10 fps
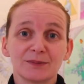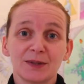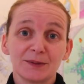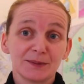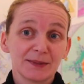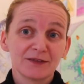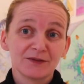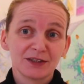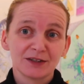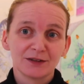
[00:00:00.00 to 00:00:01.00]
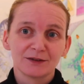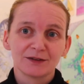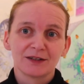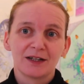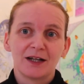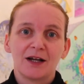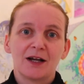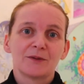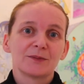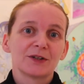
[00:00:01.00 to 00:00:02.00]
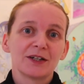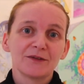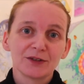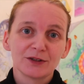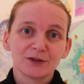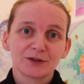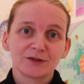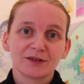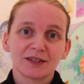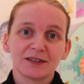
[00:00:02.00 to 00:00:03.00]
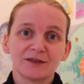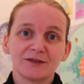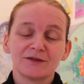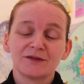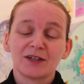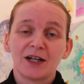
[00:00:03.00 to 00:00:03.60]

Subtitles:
maybe making videos? Whatever you're creatively